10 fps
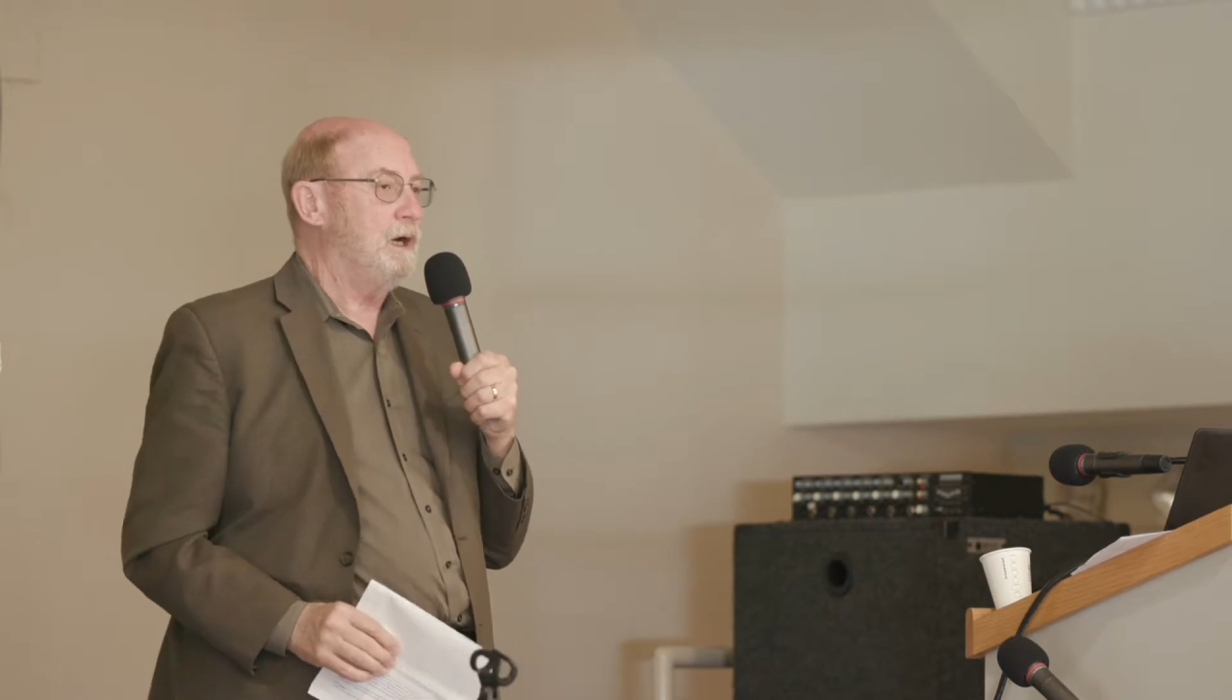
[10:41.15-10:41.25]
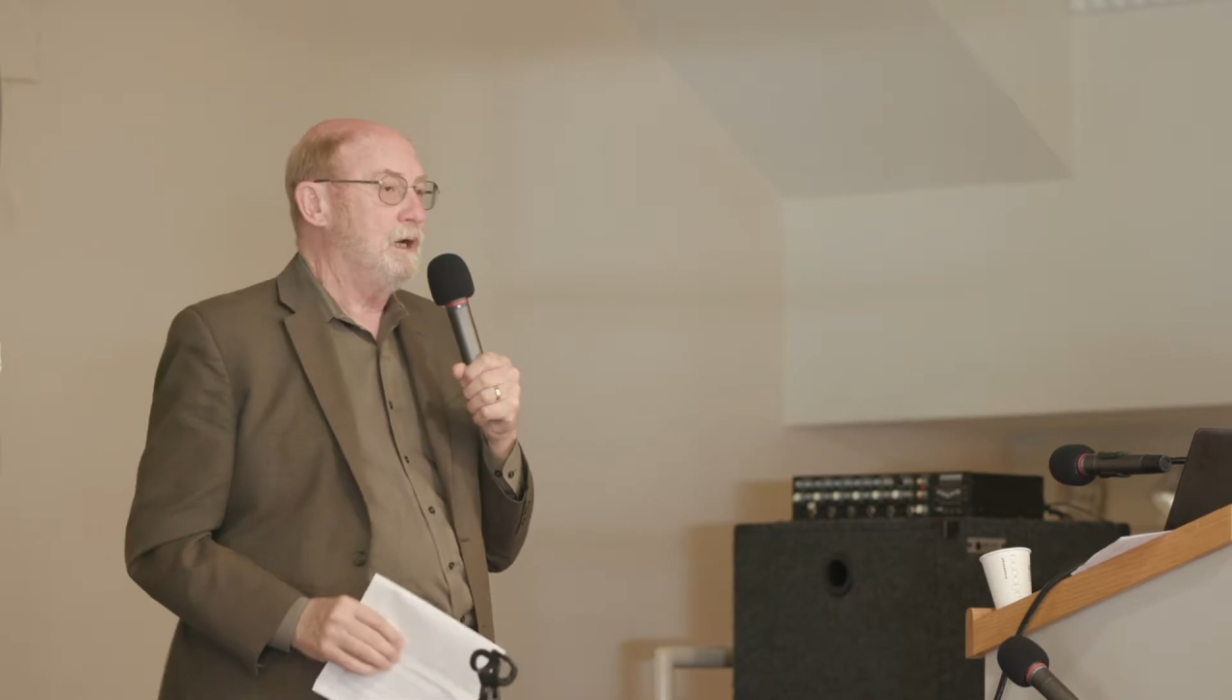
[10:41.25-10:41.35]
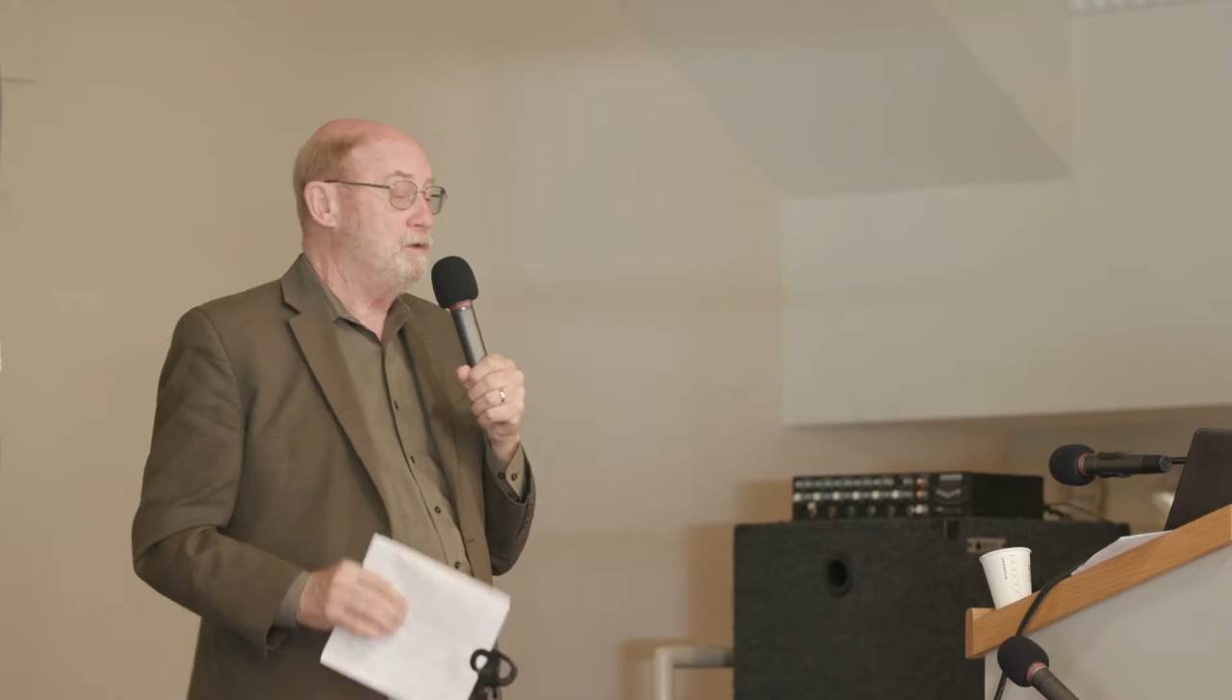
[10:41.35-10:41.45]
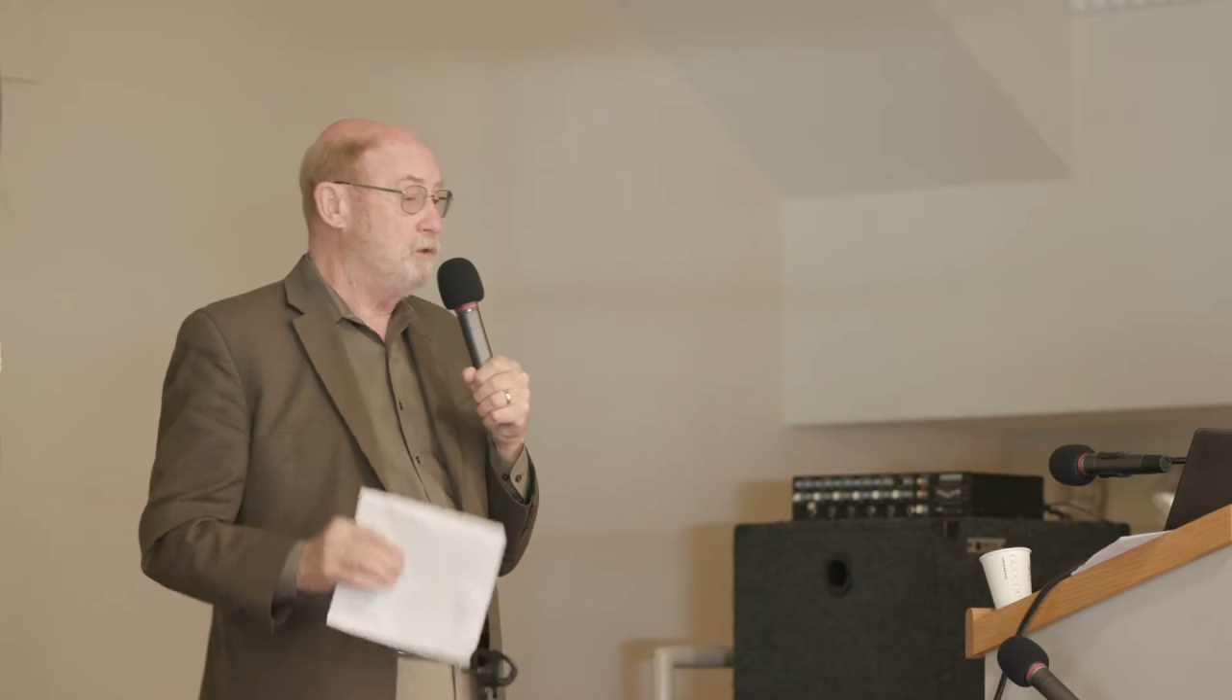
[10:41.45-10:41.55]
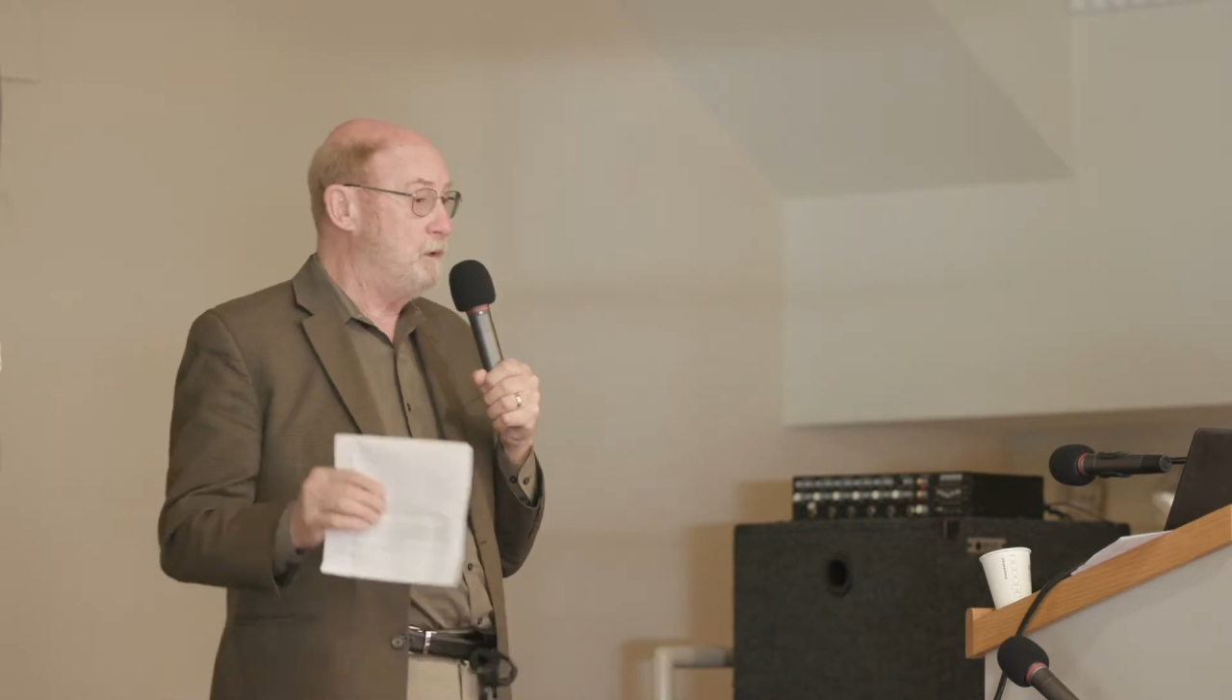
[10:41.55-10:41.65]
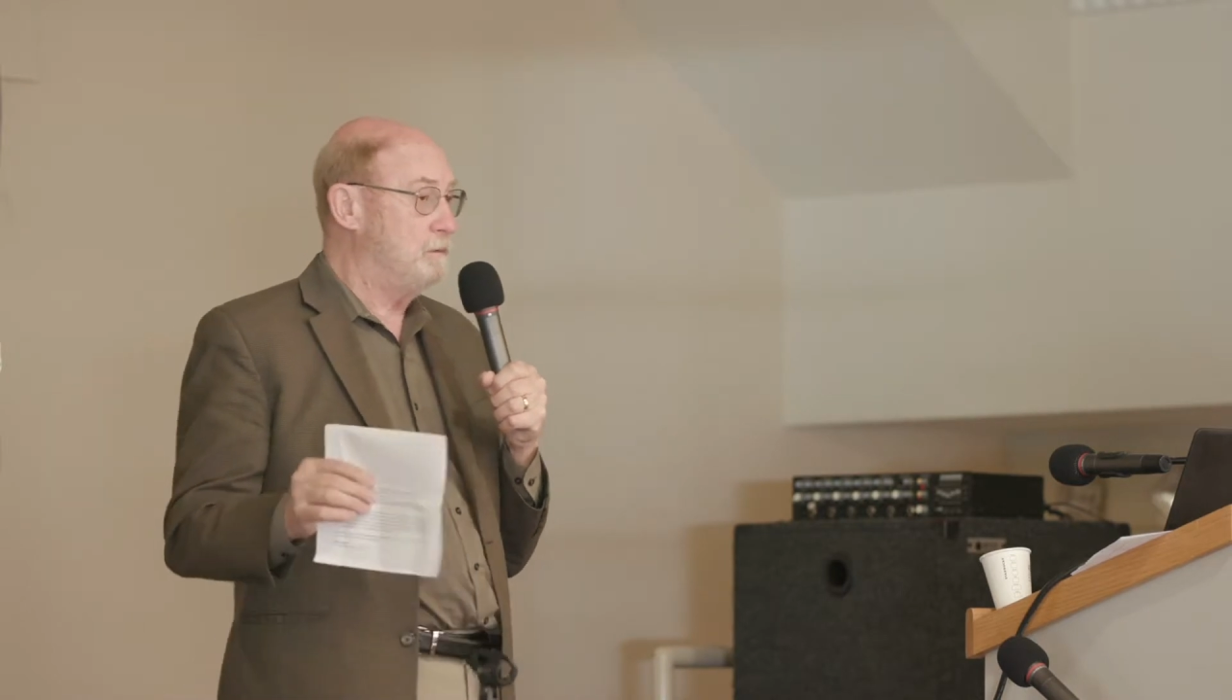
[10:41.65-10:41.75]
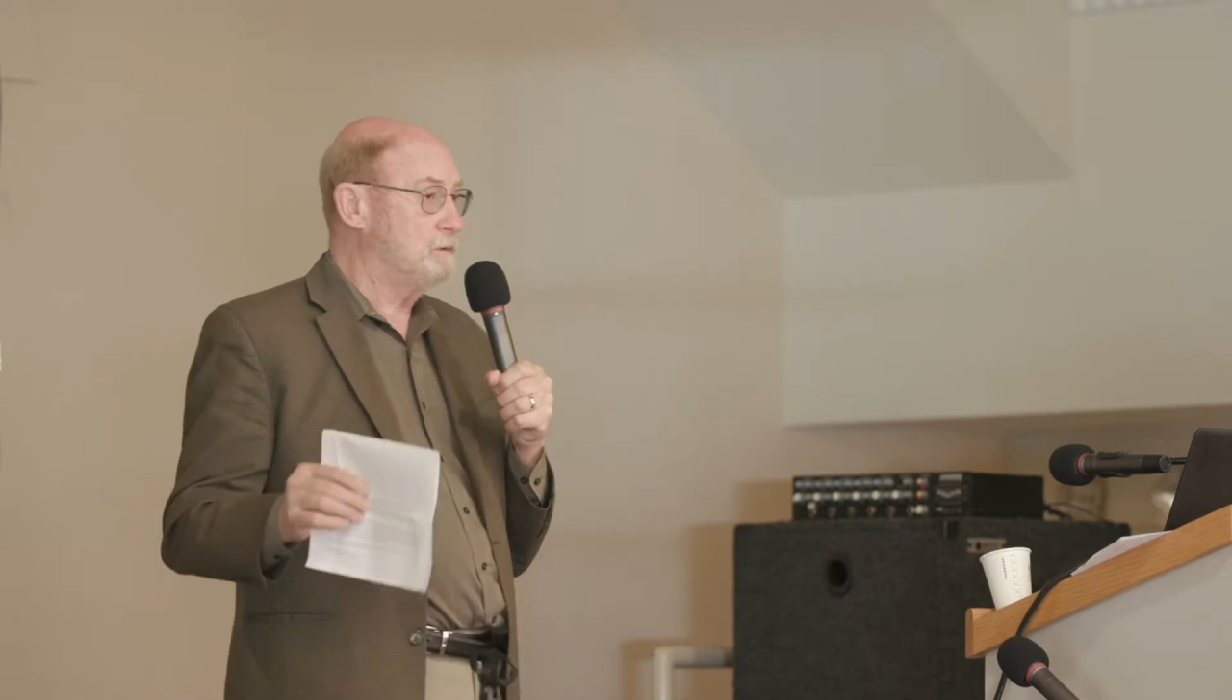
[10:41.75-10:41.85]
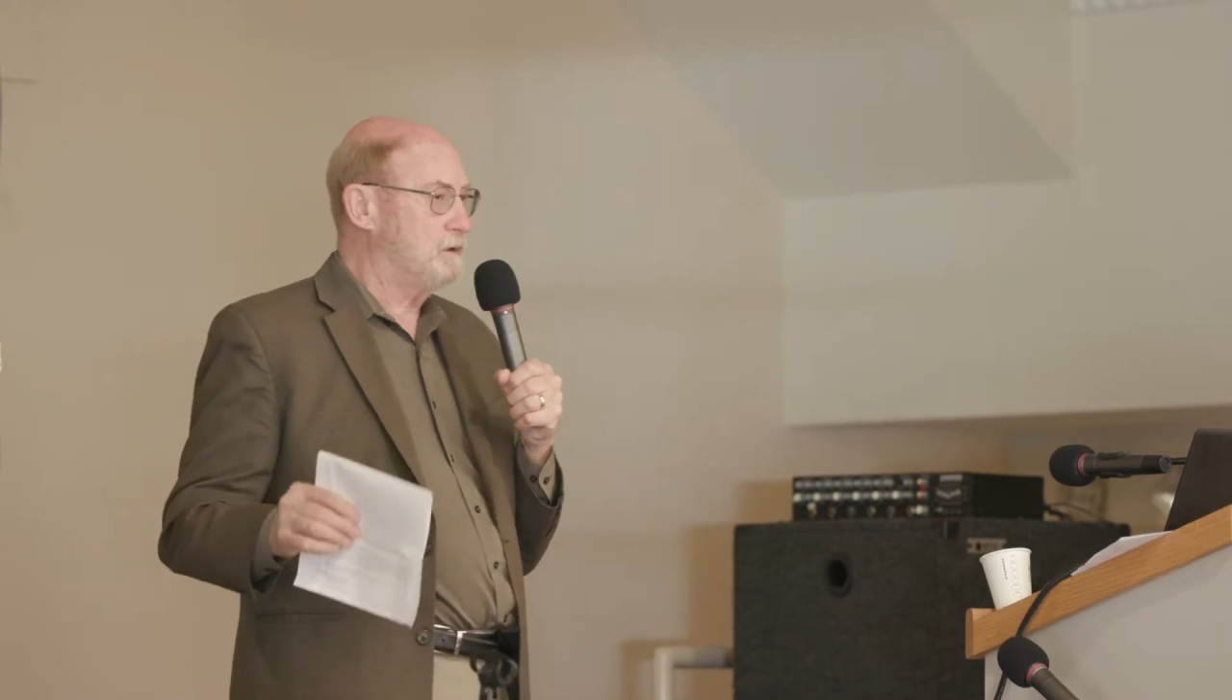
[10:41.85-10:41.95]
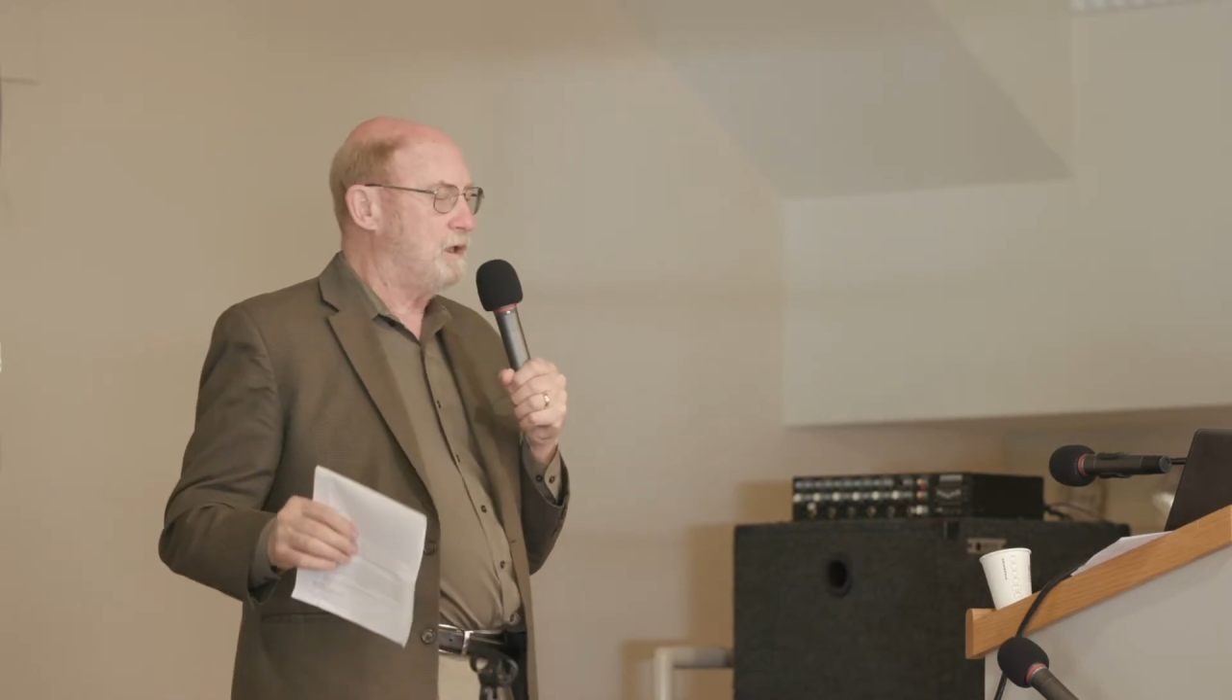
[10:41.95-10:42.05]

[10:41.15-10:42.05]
I knew he was